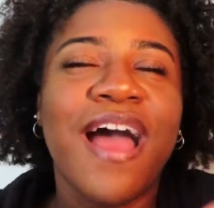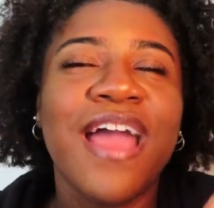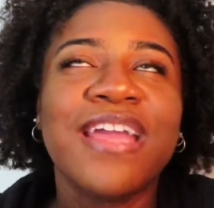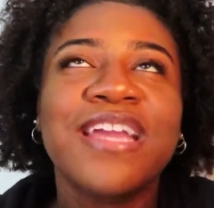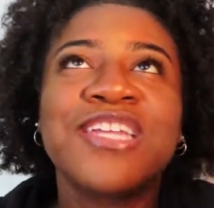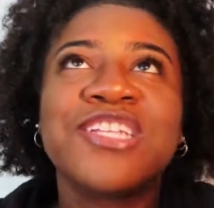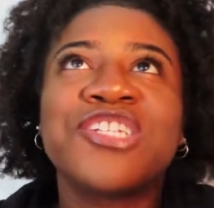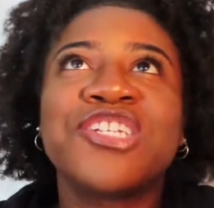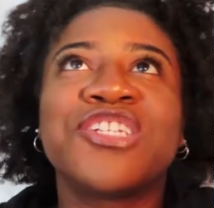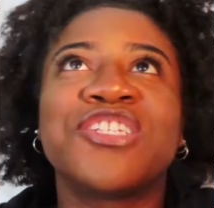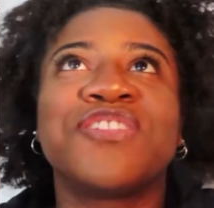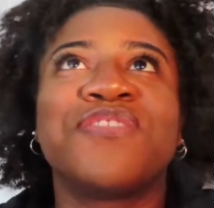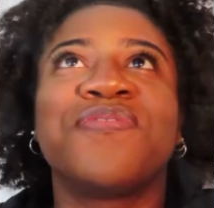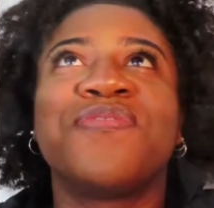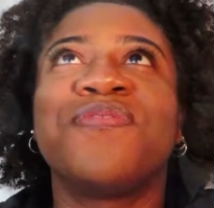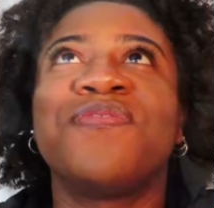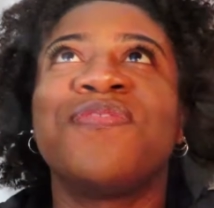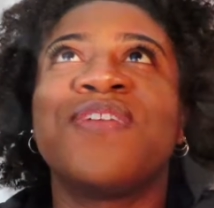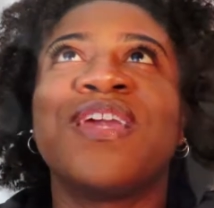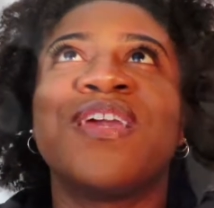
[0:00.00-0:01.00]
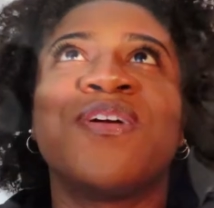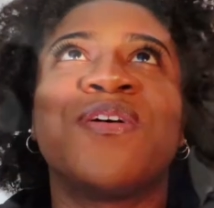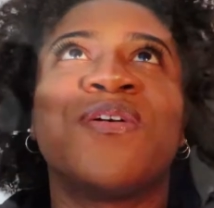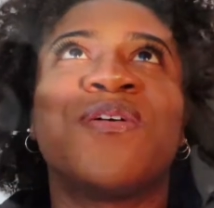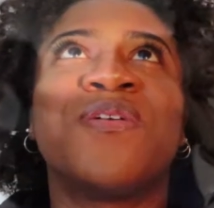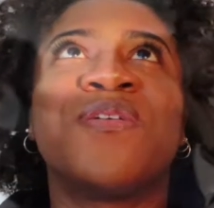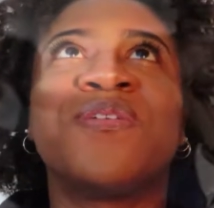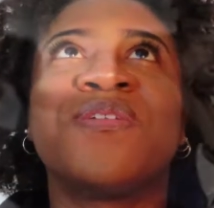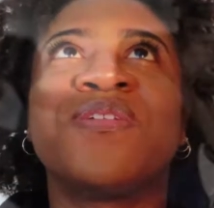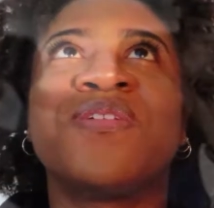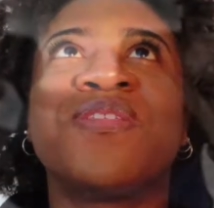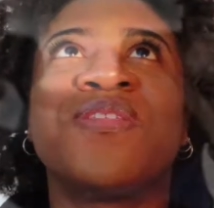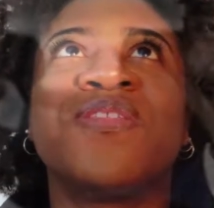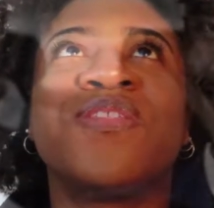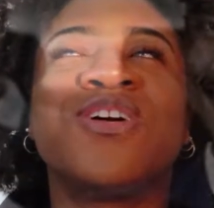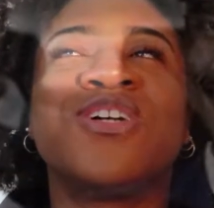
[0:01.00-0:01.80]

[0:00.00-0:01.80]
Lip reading: I can just feel the